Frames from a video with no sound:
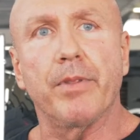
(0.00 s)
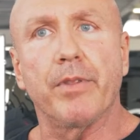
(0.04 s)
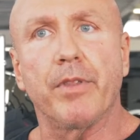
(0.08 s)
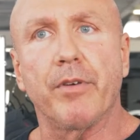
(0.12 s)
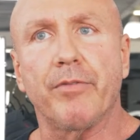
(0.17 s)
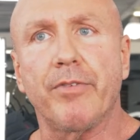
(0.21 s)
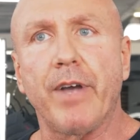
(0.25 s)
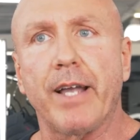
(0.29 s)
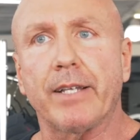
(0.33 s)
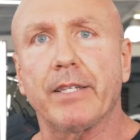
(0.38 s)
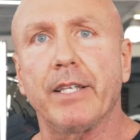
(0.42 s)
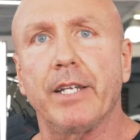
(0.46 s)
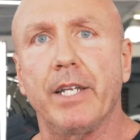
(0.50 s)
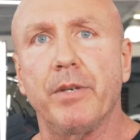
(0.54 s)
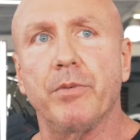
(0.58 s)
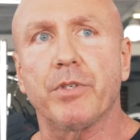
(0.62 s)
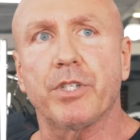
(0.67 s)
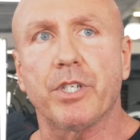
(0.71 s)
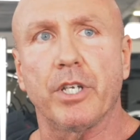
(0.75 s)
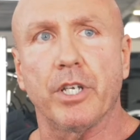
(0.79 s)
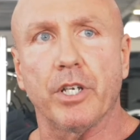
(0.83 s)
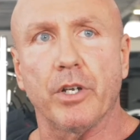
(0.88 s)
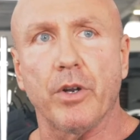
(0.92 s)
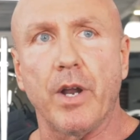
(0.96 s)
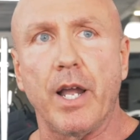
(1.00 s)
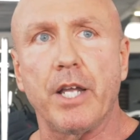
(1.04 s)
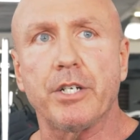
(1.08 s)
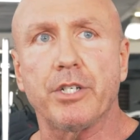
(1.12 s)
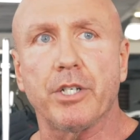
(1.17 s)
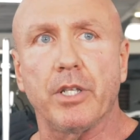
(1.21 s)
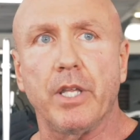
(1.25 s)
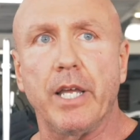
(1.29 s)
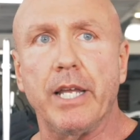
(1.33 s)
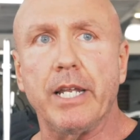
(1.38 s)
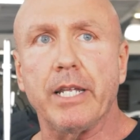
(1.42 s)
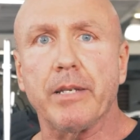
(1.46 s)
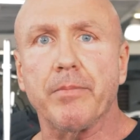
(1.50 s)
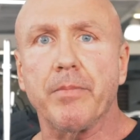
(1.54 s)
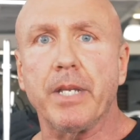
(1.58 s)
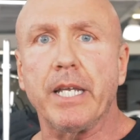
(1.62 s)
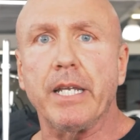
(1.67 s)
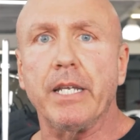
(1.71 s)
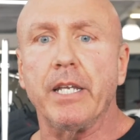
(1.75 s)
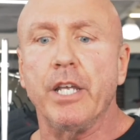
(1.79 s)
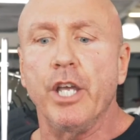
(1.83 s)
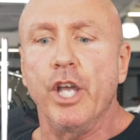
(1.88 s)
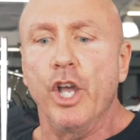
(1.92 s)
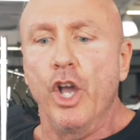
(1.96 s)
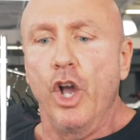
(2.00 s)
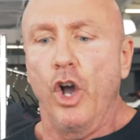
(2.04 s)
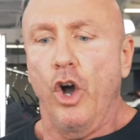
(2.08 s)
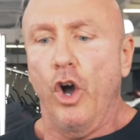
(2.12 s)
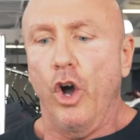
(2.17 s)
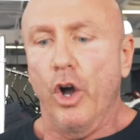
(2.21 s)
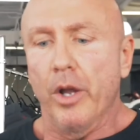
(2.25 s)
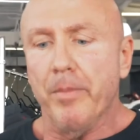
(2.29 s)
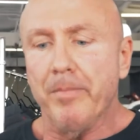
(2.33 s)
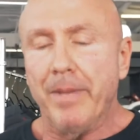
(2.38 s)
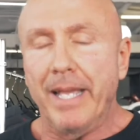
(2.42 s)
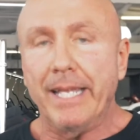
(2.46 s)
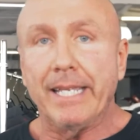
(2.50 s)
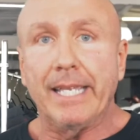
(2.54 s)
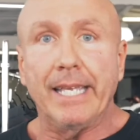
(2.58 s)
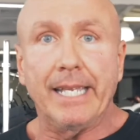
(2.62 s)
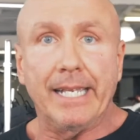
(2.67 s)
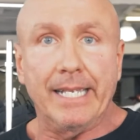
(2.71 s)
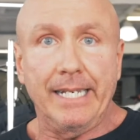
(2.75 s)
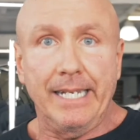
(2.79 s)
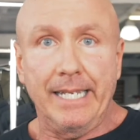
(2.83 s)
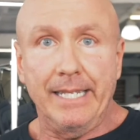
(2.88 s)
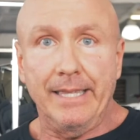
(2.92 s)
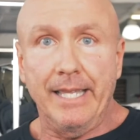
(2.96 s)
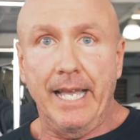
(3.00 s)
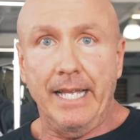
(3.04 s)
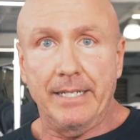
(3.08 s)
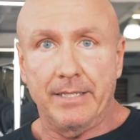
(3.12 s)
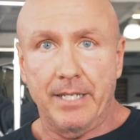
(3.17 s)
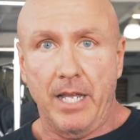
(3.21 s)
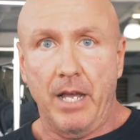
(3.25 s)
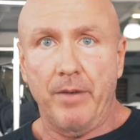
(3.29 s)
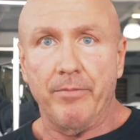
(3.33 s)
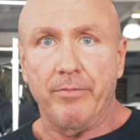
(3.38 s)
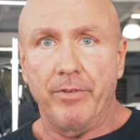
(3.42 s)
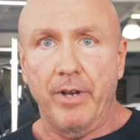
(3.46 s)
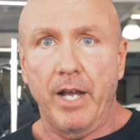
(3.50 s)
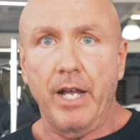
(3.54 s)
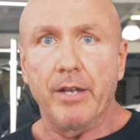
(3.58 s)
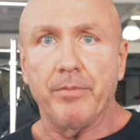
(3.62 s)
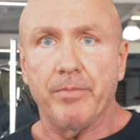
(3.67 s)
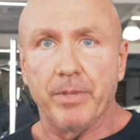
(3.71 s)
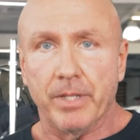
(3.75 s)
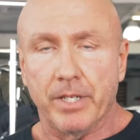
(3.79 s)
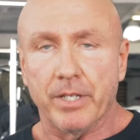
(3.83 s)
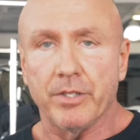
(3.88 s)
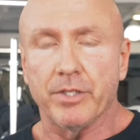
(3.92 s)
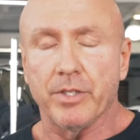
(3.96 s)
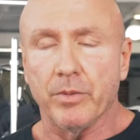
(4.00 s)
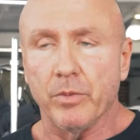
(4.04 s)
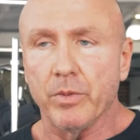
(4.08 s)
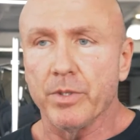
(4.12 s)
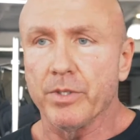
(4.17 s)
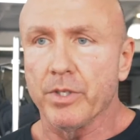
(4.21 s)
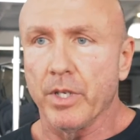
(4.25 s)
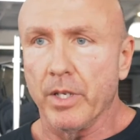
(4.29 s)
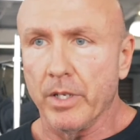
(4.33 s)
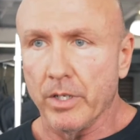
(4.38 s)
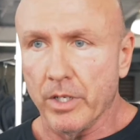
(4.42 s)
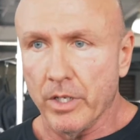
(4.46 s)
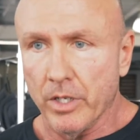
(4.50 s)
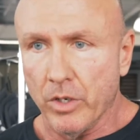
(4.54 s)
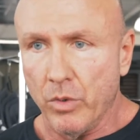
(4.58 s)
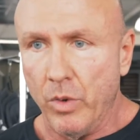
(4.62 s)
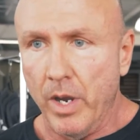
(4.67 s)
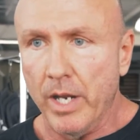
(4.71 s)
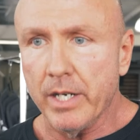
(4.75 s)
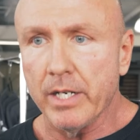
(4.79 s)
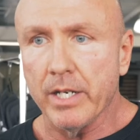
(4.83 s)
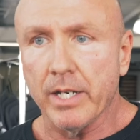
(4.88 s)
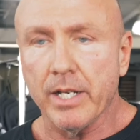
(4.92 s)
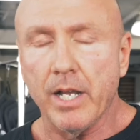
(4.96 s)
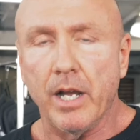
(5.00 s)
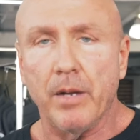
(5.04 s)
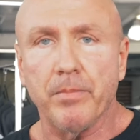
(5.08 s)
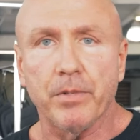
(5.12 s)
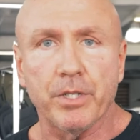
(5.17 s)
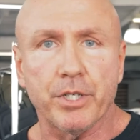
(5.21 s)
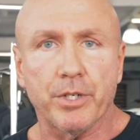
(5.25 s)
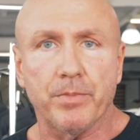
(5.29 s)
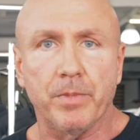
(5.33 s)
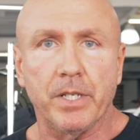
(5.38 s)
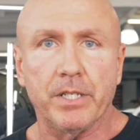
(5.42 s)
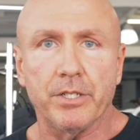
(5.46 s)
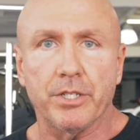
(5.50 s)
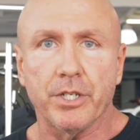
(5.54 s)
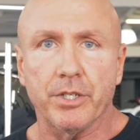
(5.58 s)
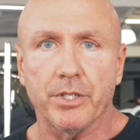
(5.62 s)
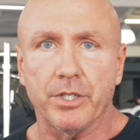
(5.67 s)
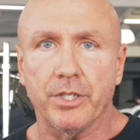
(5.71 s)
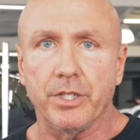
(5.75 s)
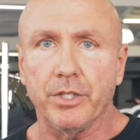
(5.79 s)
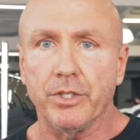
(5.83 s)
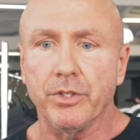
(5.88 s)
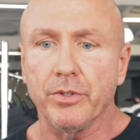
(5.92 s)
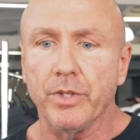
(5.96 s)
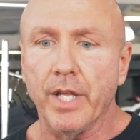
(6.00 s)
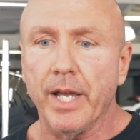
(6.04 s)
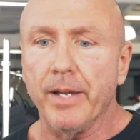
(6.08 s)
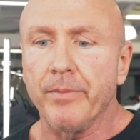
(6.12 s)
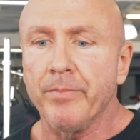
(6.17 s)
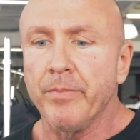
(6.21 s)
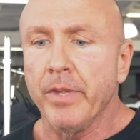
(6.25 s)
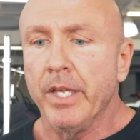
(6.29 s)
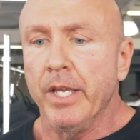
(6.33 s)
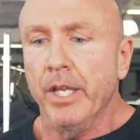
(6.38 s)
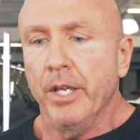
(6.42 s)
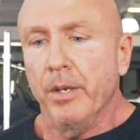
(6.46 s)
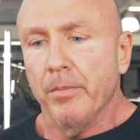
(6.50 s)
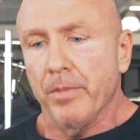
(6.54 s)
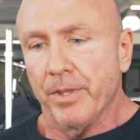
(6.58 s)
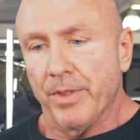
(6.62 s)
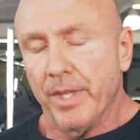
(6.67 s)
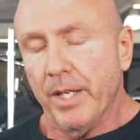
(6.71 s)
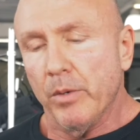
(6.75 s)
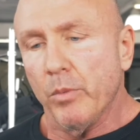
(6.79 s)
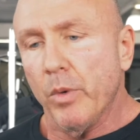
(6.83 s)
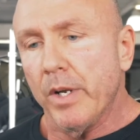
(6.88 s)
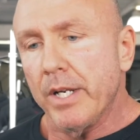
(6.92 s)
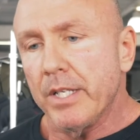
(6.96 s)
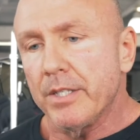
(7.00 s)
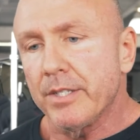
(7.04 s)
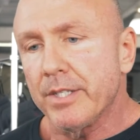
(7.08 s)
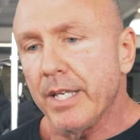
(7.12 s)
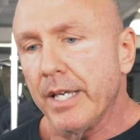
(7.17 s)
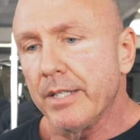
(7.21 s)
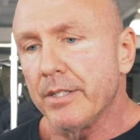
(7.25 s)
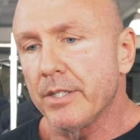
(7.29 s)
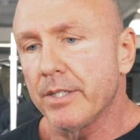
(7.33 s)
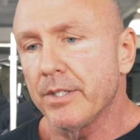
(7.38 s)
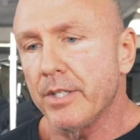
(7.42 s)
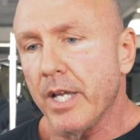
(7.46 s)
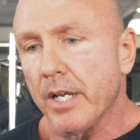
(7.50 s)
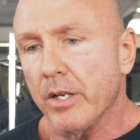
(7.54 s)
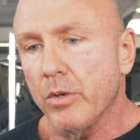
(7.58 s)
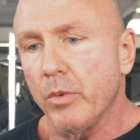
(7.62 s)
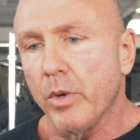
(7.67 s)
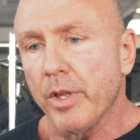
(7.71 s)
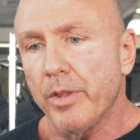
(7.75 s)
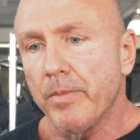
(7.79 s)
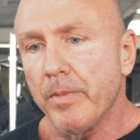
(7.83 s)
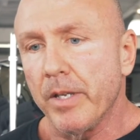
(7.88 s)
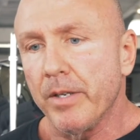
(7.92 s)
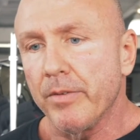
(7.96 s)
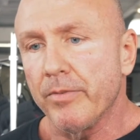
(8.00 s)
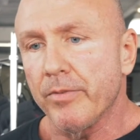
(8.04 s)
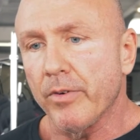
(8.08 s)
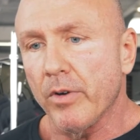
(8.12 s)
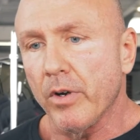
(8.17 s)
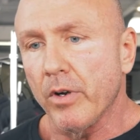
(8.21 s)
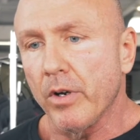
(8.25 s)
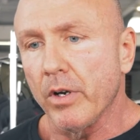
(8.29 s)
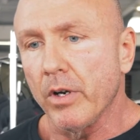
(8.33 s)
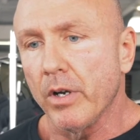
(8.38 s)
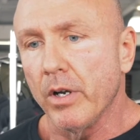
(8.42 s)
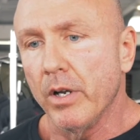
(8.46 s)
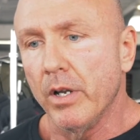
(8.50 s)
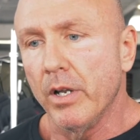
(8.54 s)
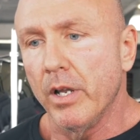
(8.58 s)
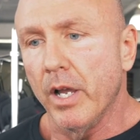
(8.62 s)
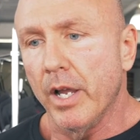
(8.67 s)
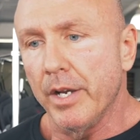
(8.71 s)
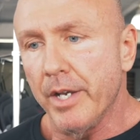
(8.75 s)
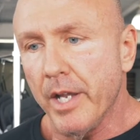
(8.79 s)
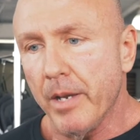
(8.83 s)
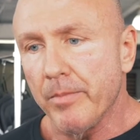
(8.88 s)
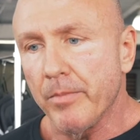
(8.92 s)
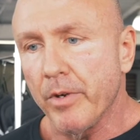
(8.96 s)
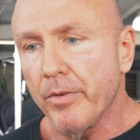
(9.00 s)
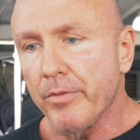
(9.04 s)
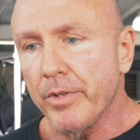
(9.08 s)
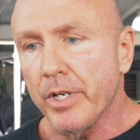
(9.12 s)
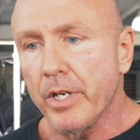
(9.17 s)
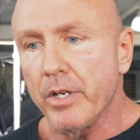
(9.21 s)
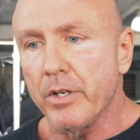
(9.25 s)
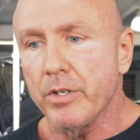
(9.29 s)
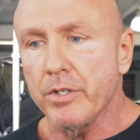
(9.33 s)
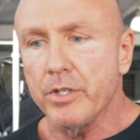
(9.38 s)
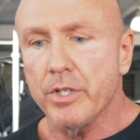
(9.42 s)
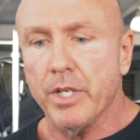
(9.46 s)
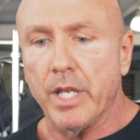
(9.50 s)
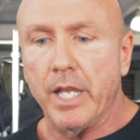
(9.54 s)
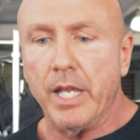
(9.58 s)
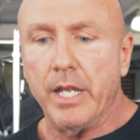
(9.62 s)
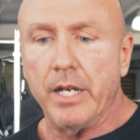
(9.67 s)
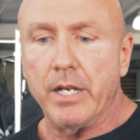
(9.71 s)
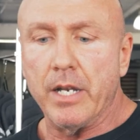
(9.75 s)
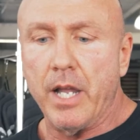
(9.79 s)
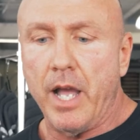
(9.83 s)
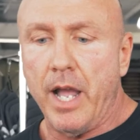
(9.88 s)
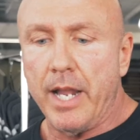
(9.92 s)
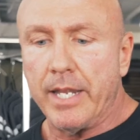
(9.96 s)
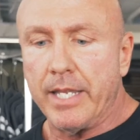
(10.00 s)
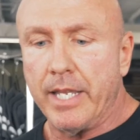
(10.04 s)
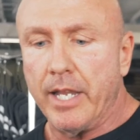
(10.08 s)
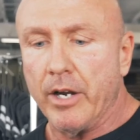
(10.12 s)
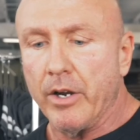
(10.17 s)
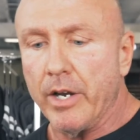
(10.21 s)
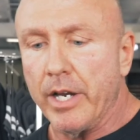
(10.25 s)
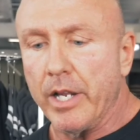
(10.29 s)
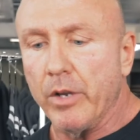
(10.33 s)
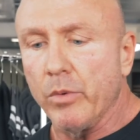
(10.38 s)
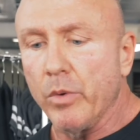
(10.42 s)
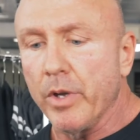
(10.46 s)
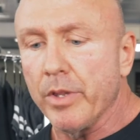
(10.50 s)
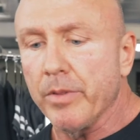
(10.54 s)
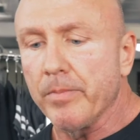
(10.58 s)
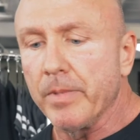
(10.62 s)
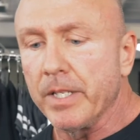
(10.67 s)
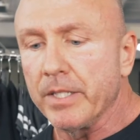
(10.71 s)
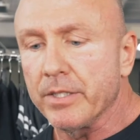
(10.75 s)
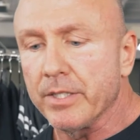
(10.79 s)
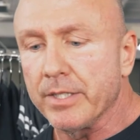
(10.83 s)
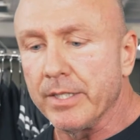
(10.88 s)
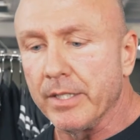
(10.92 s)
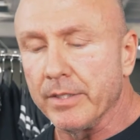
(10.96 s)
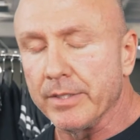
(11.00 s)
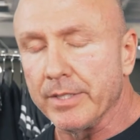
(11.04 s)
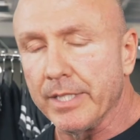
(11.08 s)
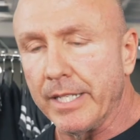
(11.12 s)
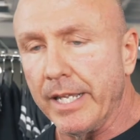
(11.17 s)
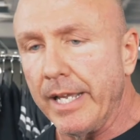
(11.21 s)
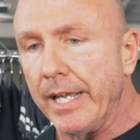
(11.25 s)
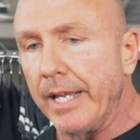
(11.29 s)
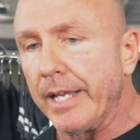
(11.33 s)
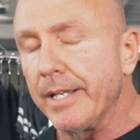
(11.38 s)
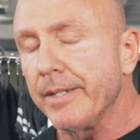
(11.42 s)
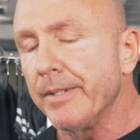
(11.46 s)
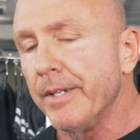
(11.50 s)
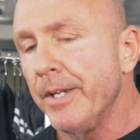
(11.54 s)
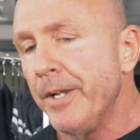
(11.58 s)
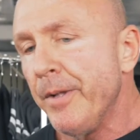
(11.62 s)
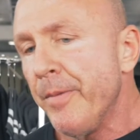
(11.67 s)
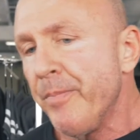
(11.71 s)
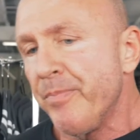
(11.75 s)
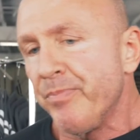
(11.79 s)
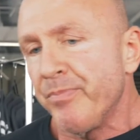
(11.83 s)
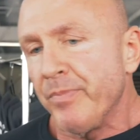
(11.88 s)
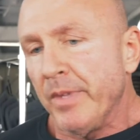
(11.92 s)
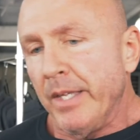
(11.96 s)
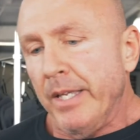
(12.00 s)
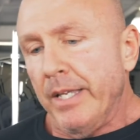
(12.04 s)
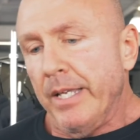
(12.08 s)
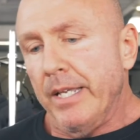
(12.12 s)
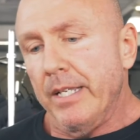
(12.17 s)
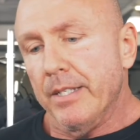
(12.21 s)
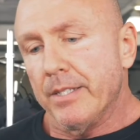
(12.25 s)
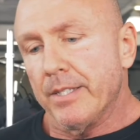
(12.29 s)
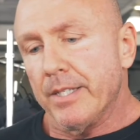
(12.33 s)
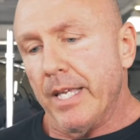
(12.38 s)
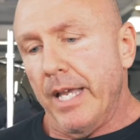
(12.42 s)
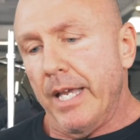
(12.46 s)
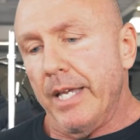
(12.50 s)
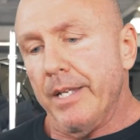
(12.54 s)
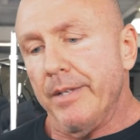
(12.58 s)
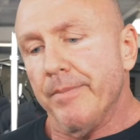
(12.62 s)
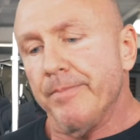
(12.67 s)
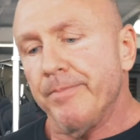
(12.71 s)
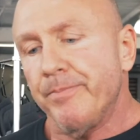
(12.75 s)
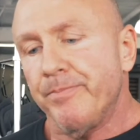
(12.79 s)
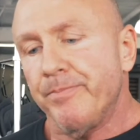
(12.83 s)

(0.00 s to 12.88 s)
the fact that he was congratulating me on making it in that top five, because it was quite an accomplishment just to do that. But then what he said stuck with me for a number of years, and I carry it with me still today. He said,